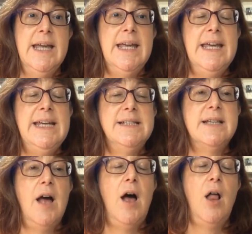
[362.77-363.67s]
is
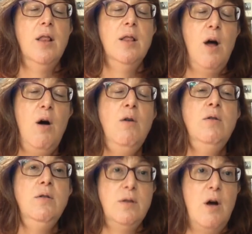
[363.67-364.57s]
a
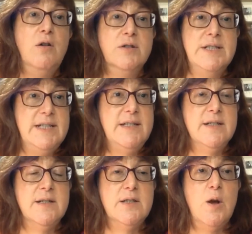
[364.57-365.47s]
long, long
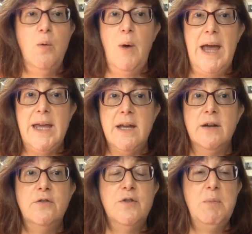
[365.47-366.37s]
distance away
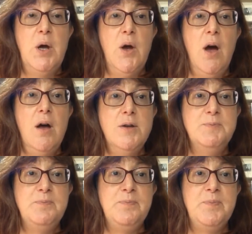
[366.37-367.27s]
from her
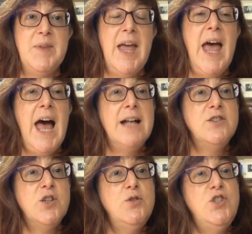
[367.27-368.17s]
home. And
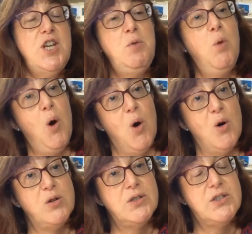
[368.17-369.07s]
so she
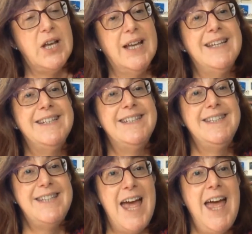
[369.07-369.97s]
walks
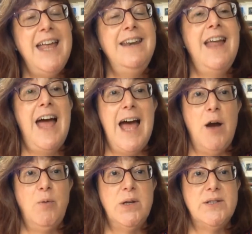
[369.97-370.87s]
10
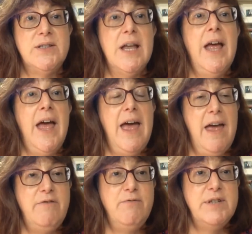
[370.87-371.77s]
hours
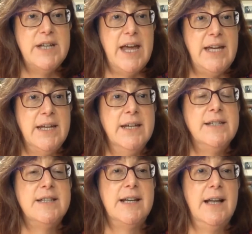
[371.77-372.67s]
every day
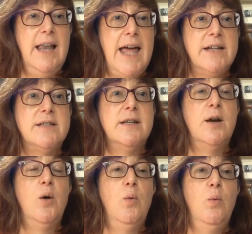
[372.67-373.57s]
to collect
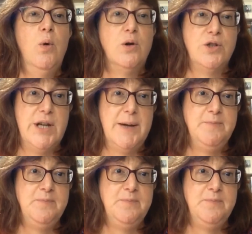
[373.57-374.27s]
water.